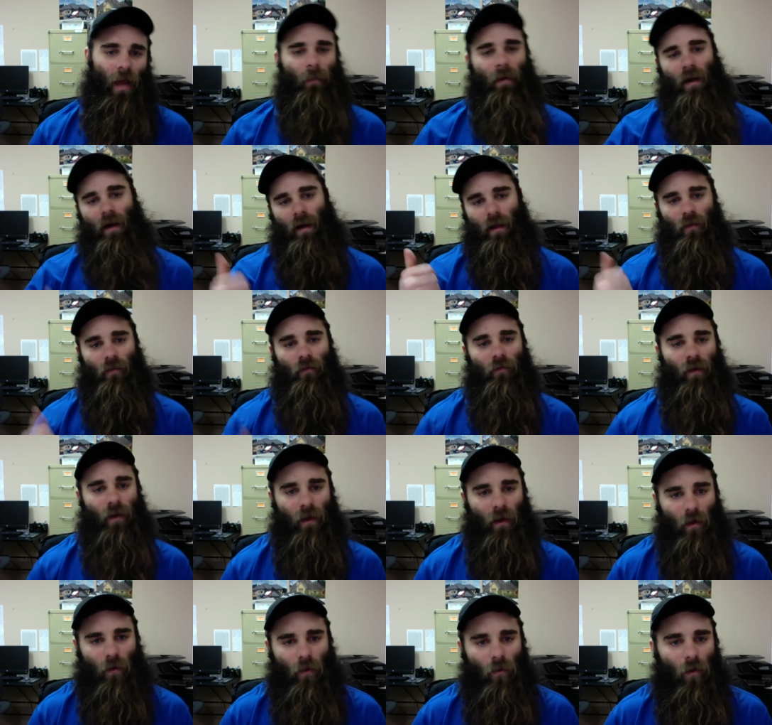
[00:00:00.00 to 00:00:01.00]
I made another
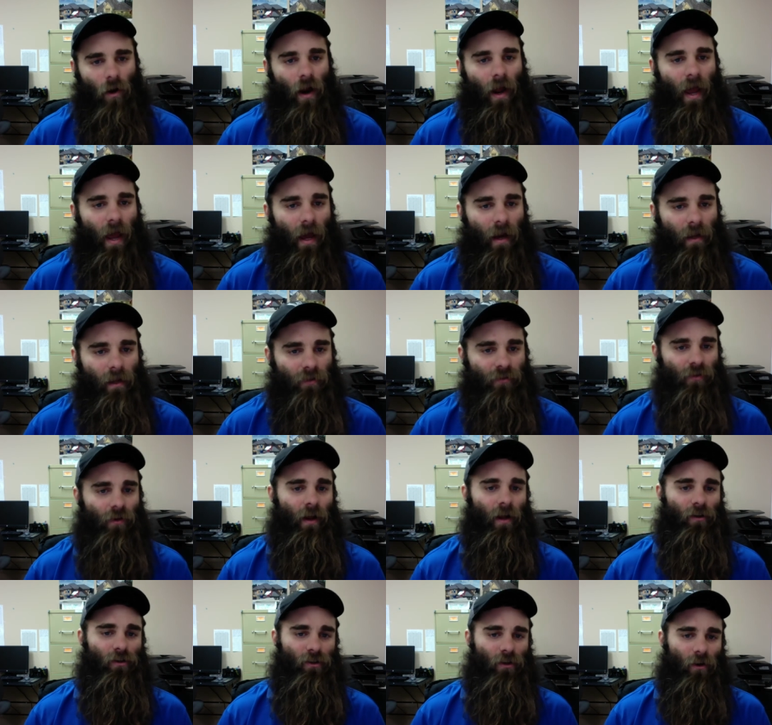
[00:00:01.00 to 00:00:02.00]
video where I had it
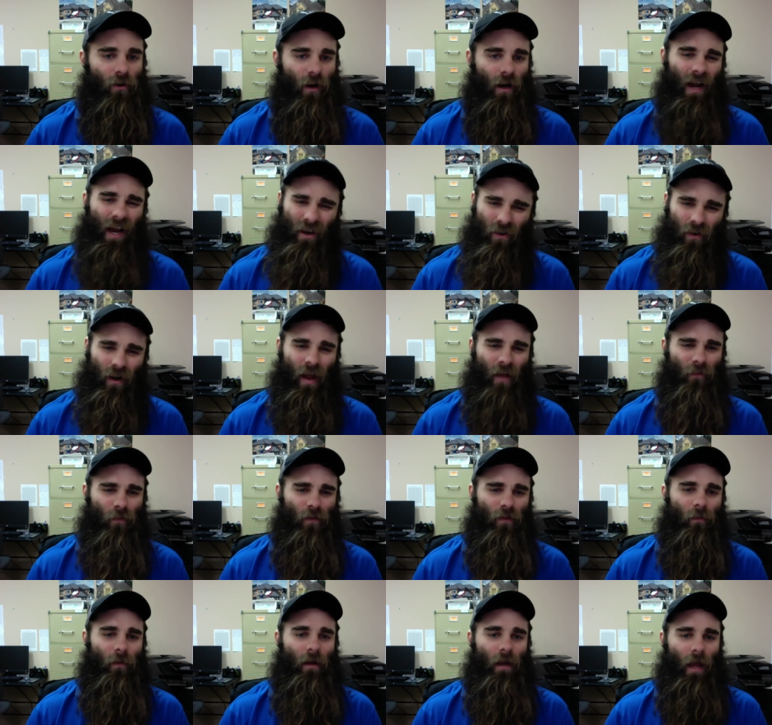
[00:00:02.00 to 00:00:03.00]
yesterday and showed it. I don't have it
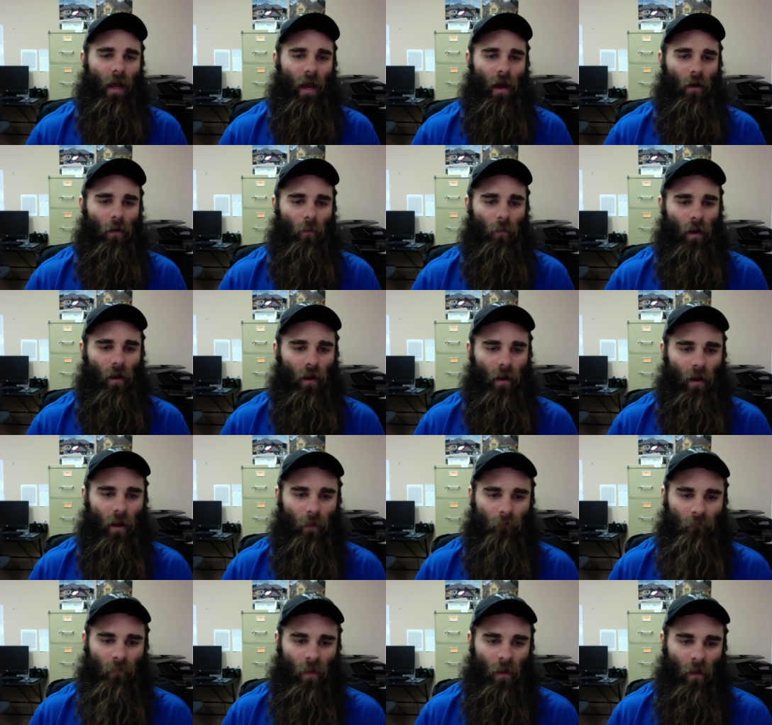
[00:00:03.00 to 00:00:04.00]
with me now, but
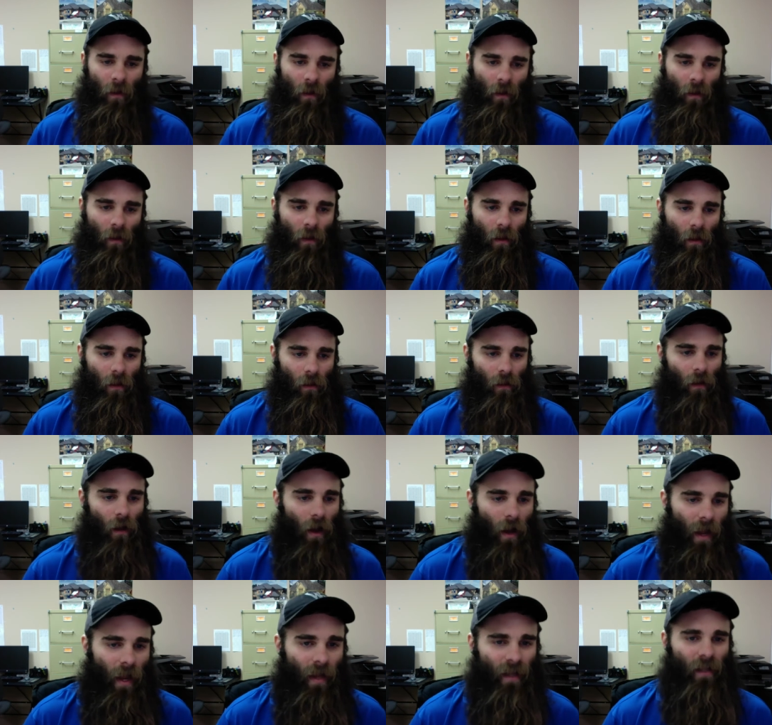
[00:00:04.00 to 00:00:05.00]

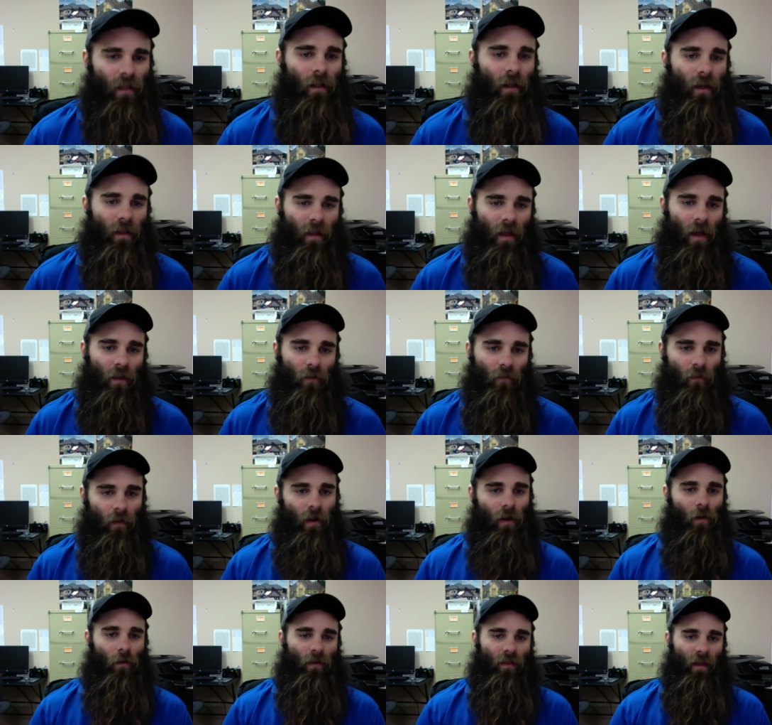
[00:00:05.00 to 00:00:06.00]
I can link the other
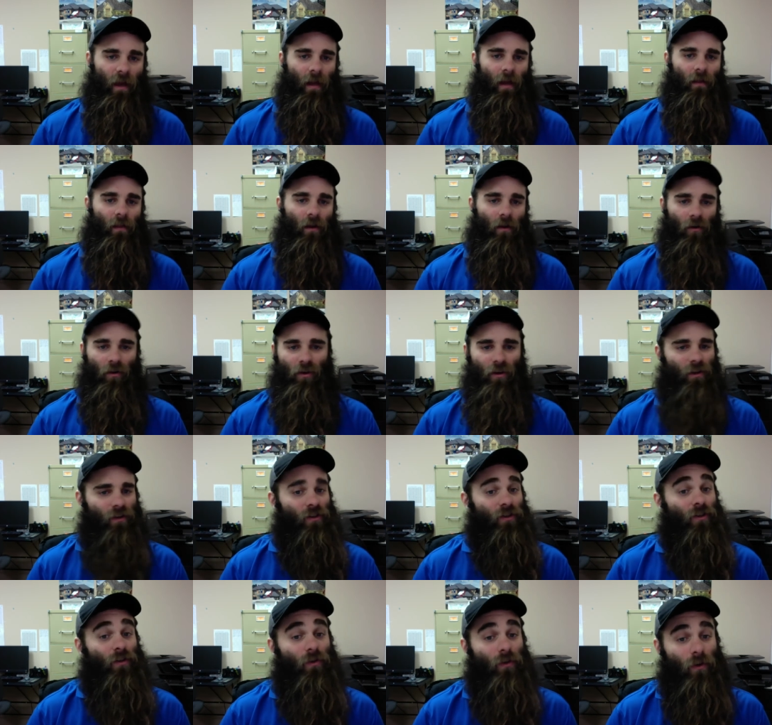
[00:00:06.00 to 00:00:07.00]
video with that in there, or you can
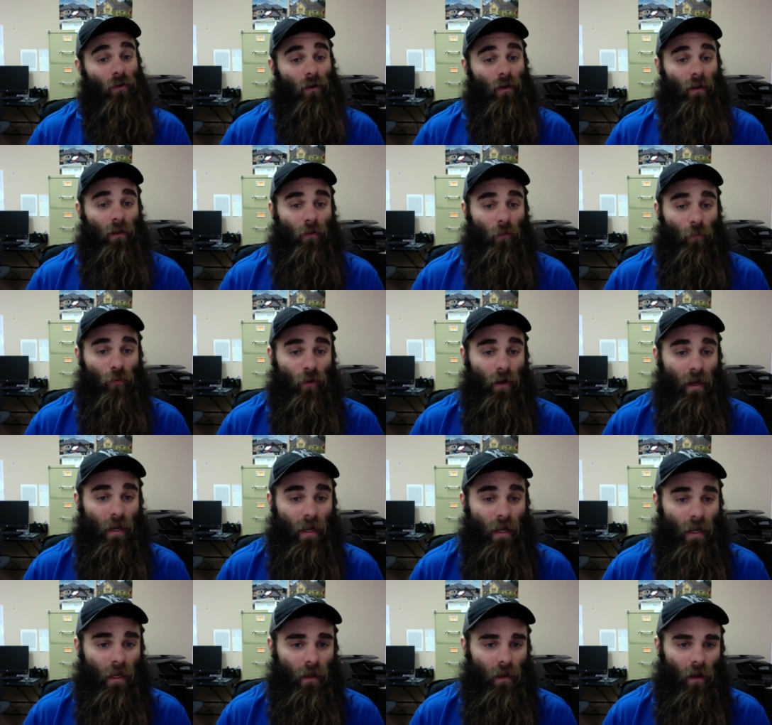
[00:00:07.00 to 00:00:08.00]
just Google it. They're pretty
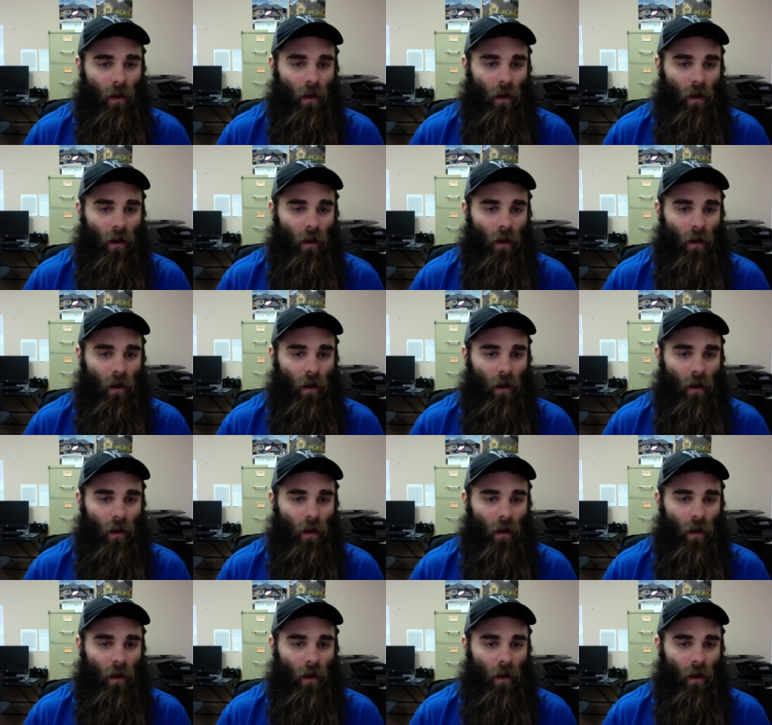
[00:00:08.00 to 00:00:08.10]
neat.